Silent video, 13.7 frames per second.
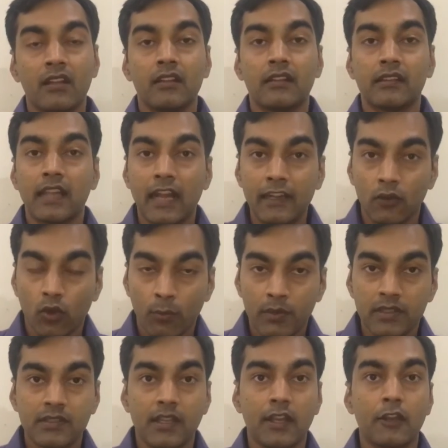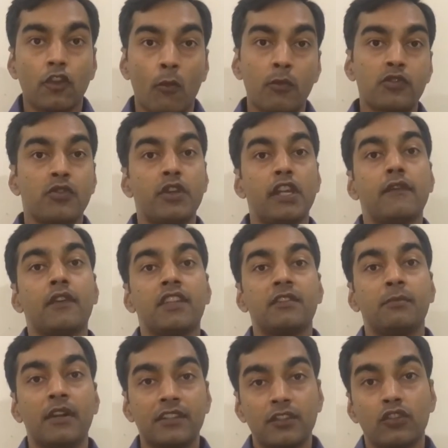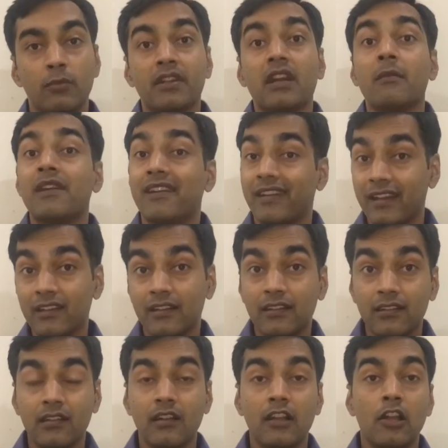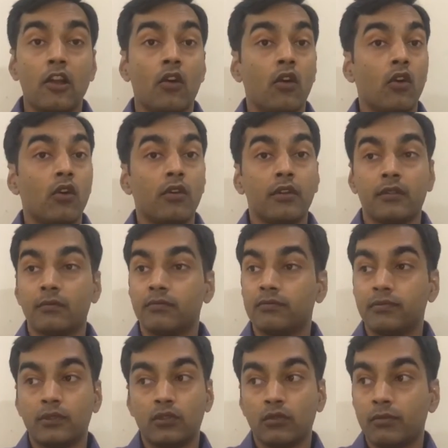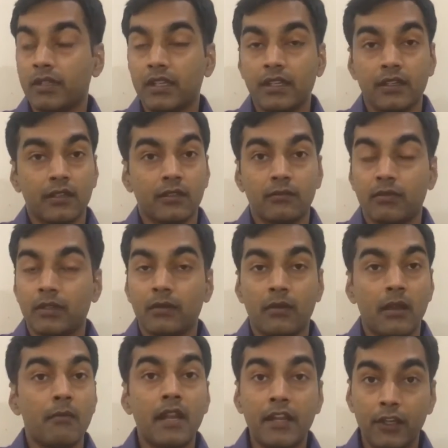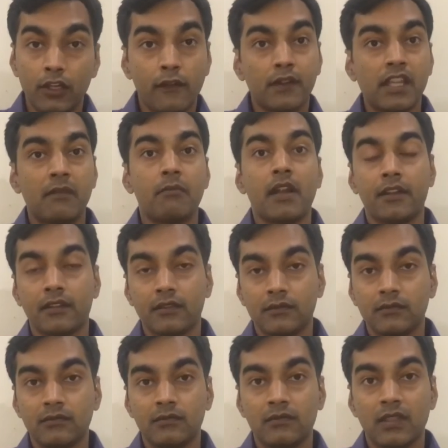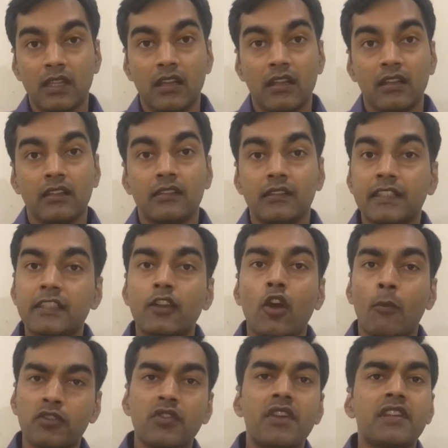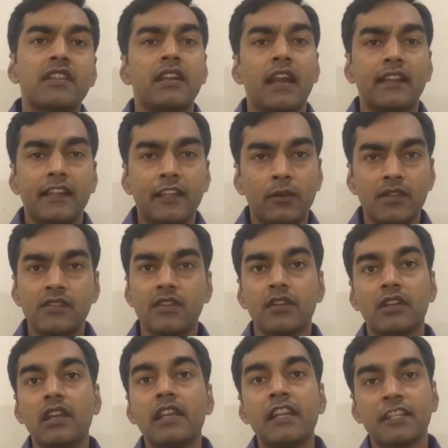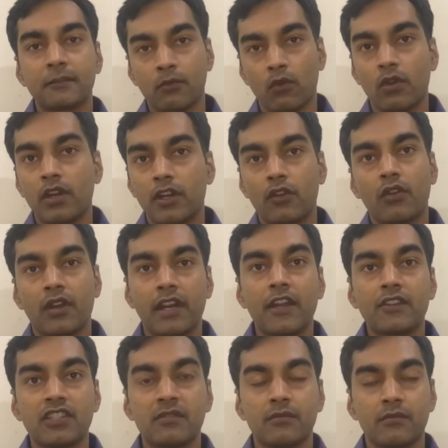That opens an opportunity for this person to become a trainer or to be a mentor for that matter. These are opportunities that I think you can certainly explore in an organization